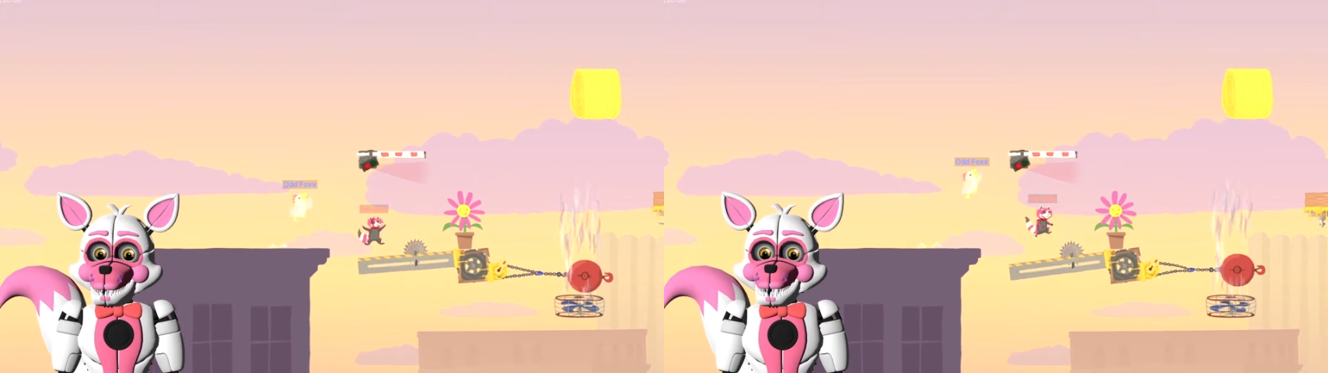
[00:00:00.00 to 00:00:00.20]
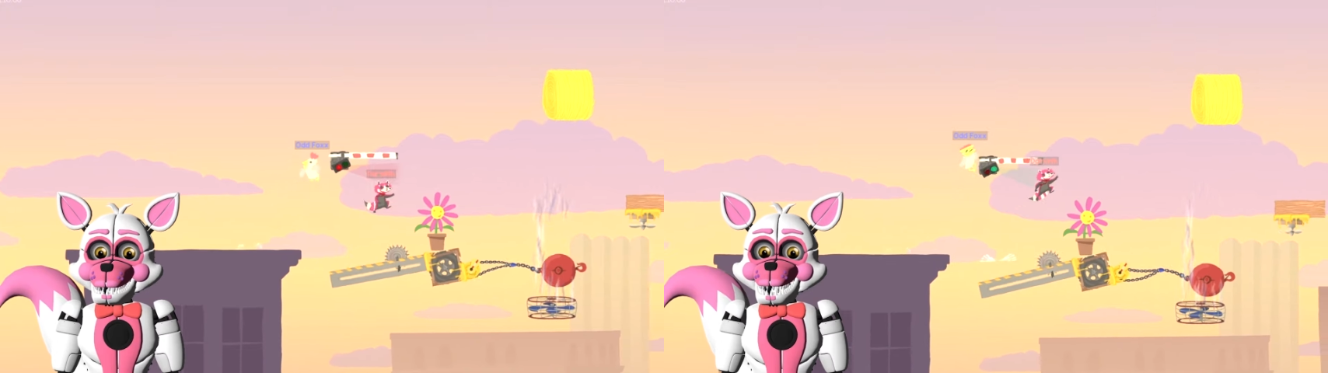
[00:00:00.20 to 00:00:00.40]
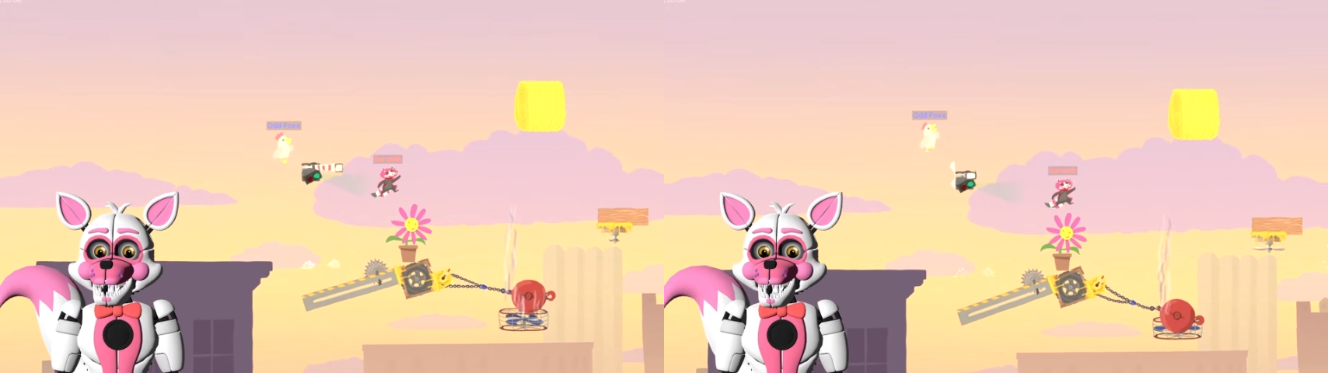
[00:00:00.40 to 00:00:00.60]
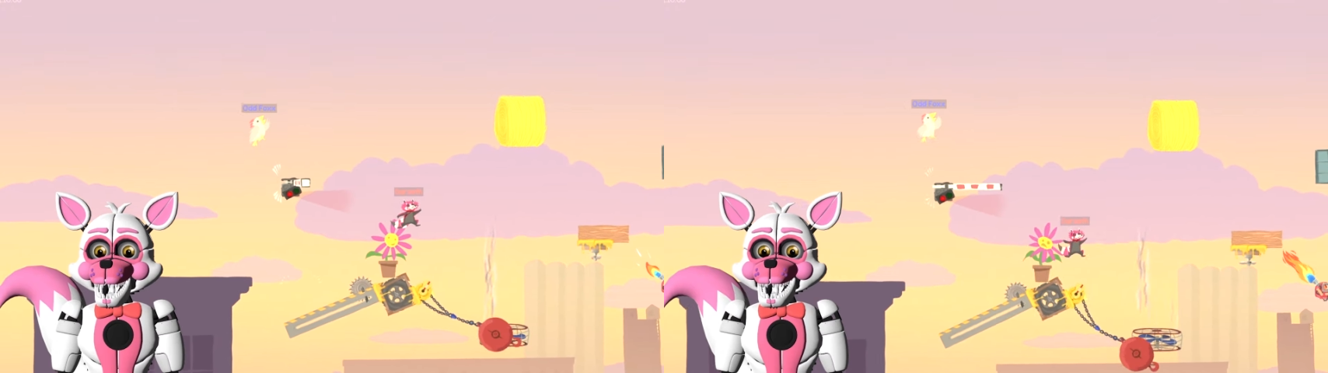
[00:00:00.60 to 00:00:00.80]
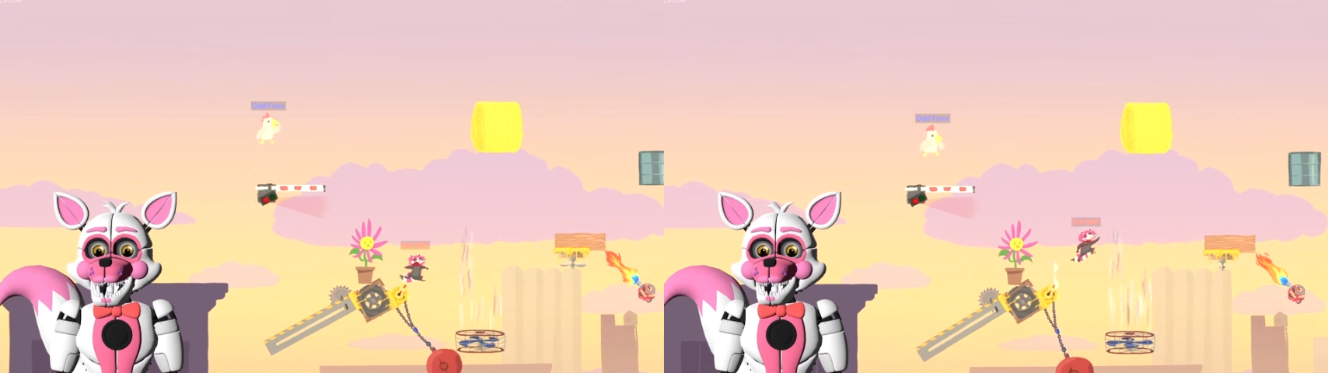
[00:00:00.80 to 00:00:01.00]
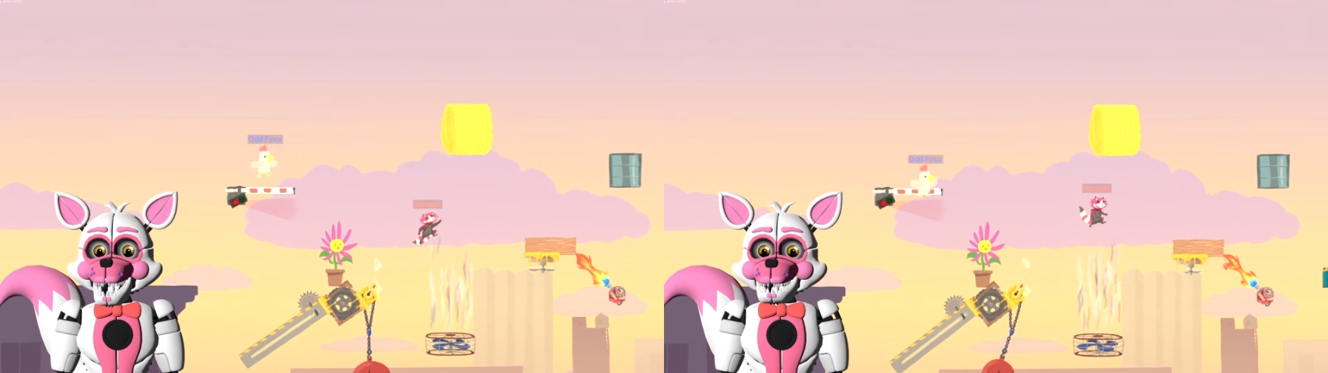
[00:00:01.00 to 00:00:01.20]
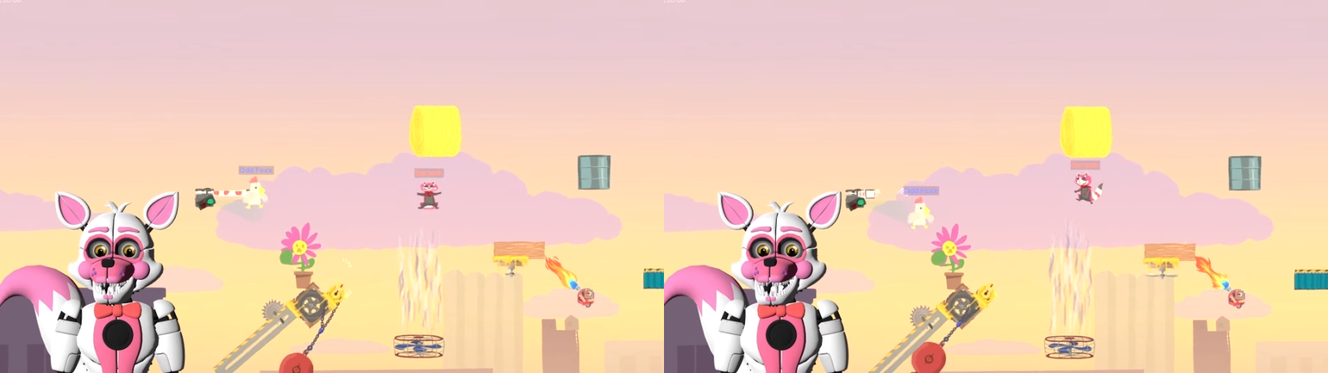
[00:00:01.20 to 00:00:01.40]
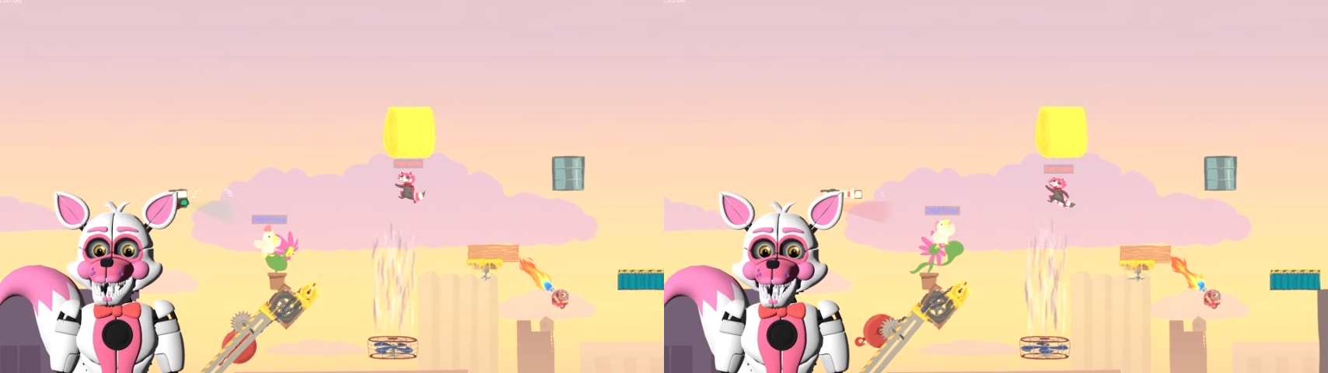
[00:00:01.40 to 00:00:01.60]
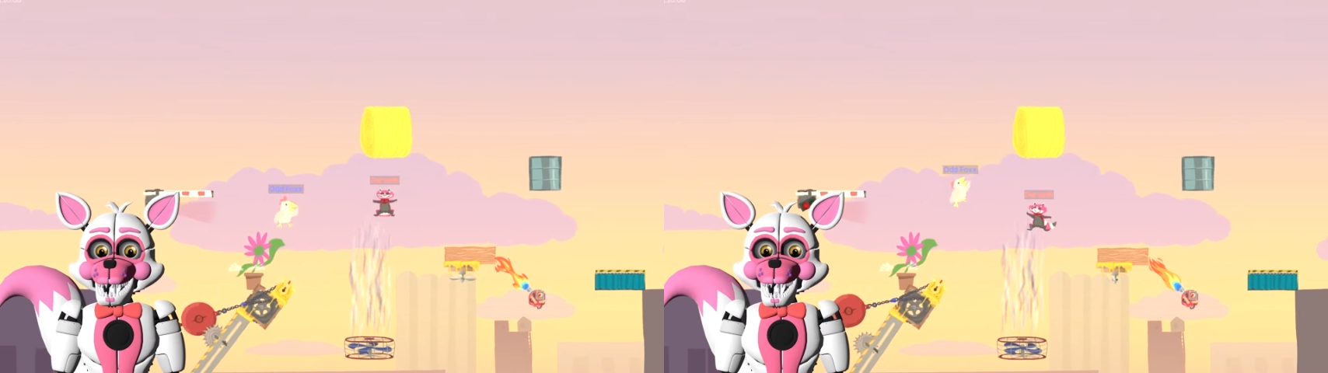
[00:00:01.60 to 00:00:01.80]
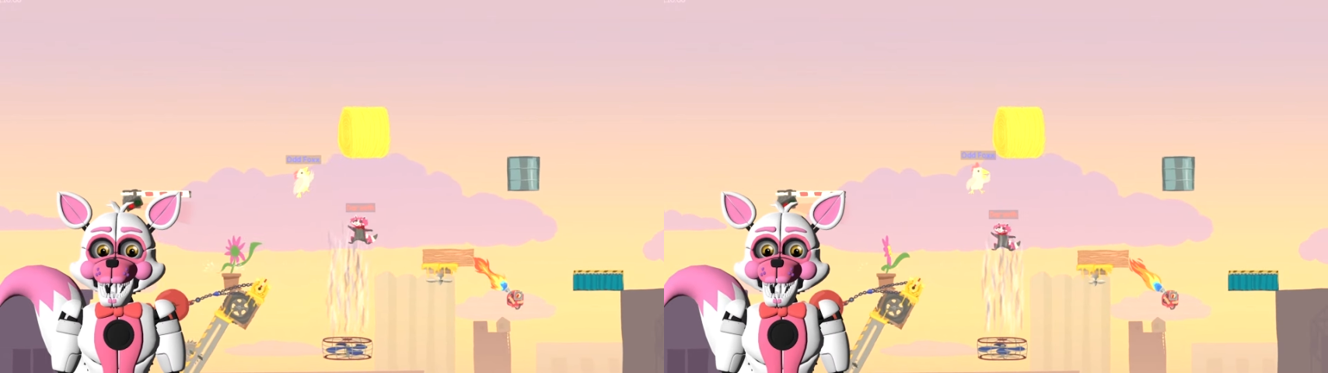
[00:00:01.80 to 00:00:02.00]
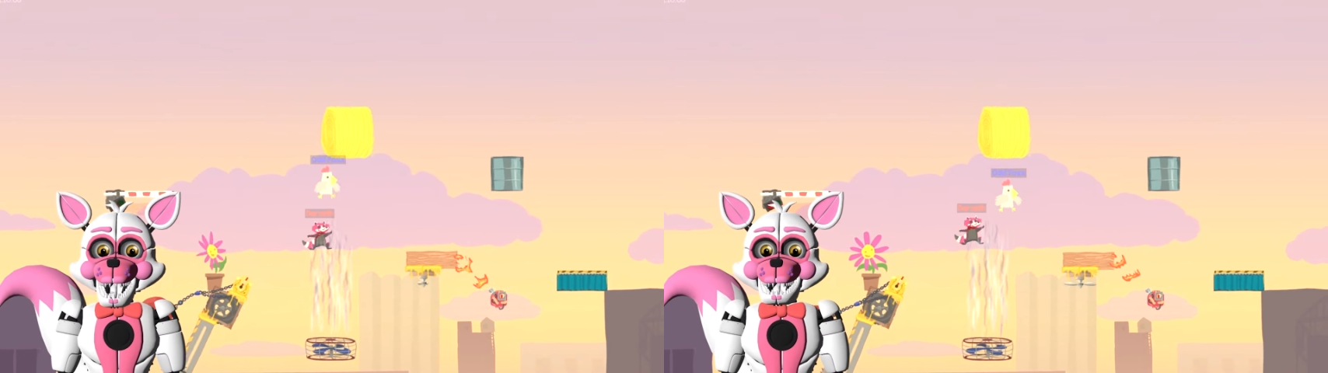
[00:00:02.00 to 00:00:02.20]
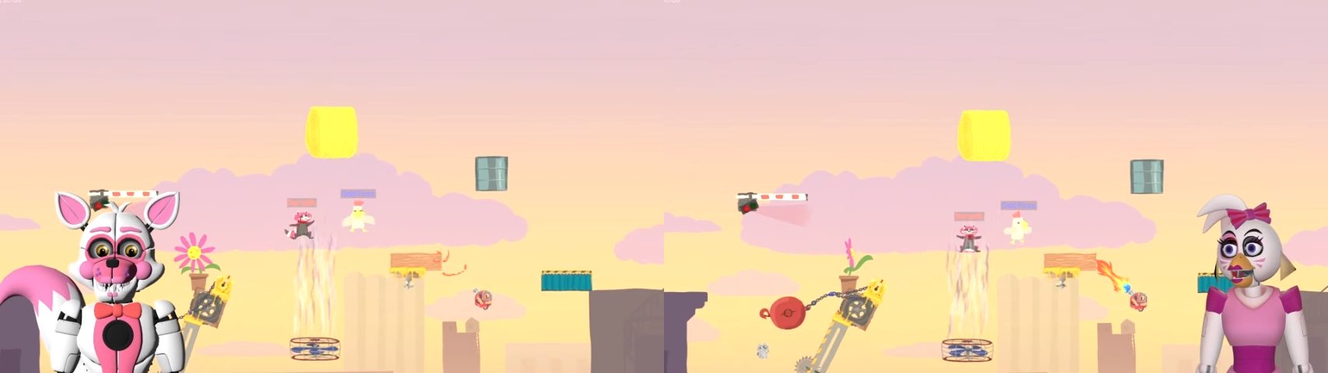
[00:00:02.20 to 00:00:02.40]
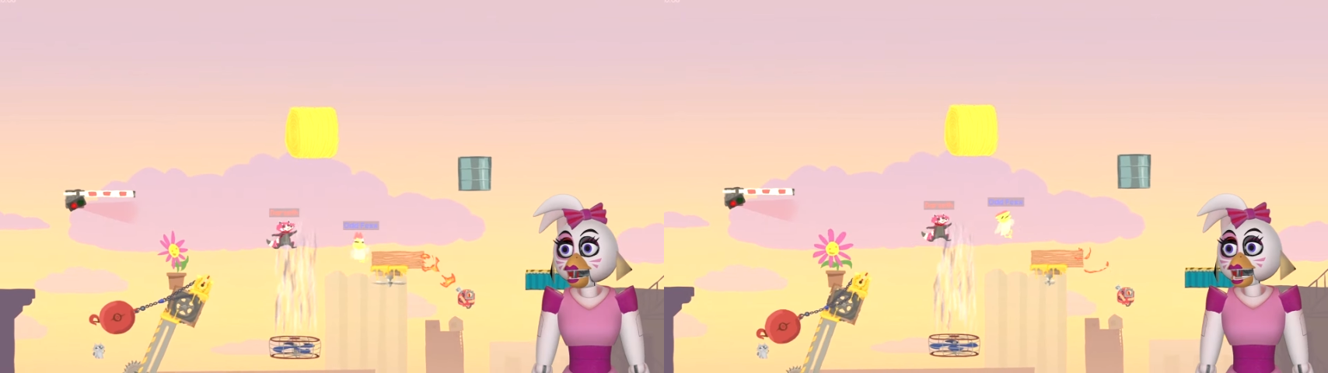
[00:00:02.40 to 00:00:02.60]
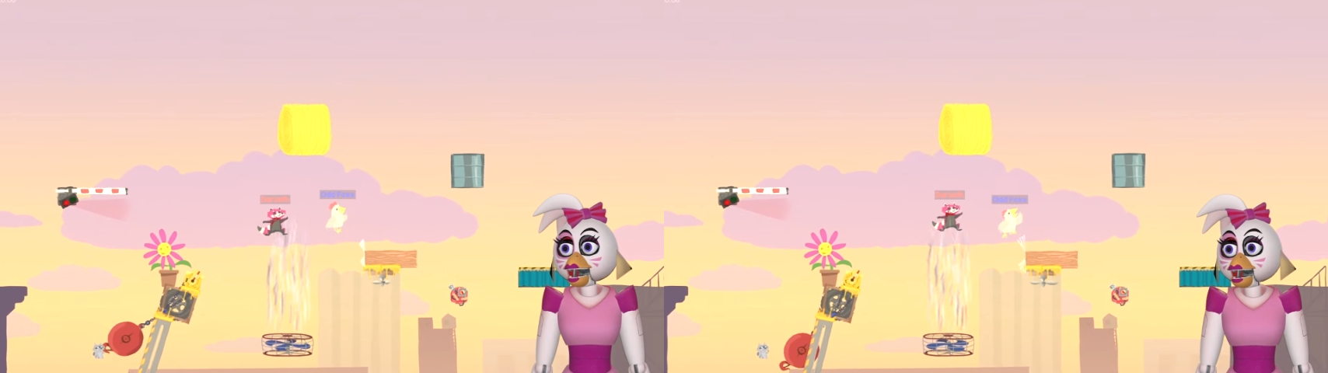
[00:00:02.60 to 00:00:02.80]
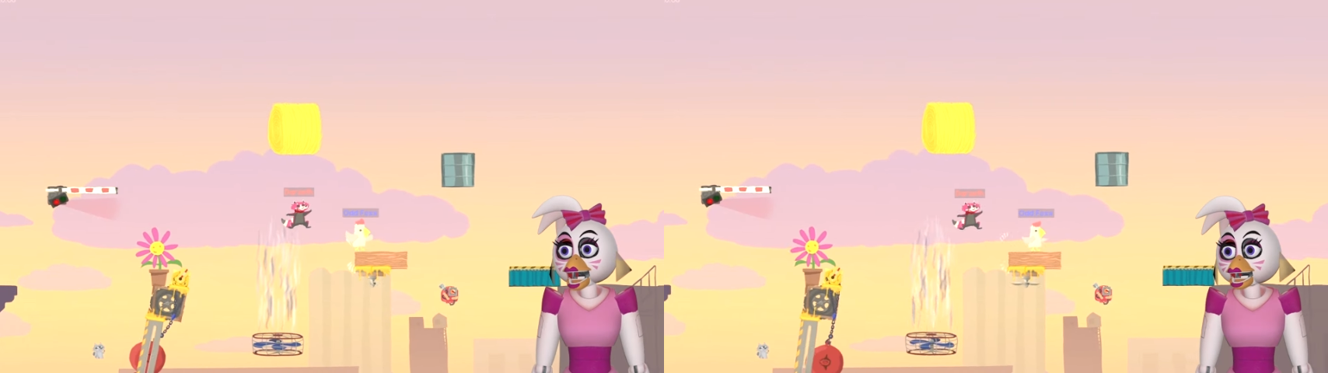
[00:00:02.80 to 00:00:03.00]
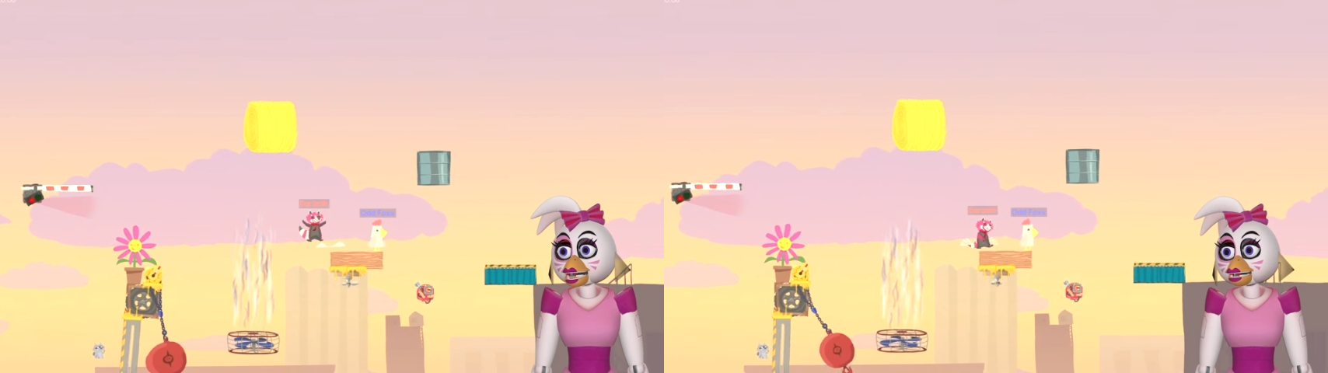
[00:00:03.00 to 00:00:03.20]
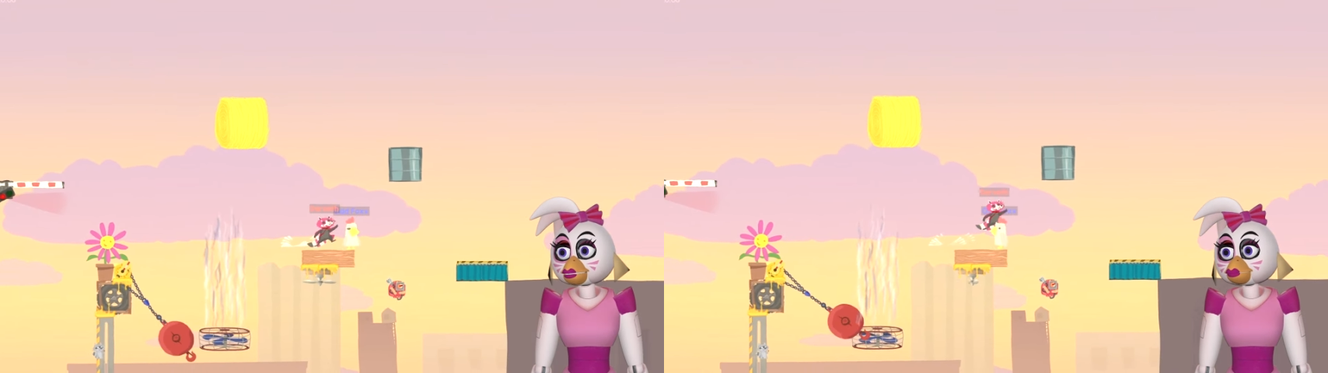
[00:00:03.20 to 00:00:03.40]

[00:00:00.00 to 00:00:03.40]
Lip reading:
Nobody's mouth can be seen.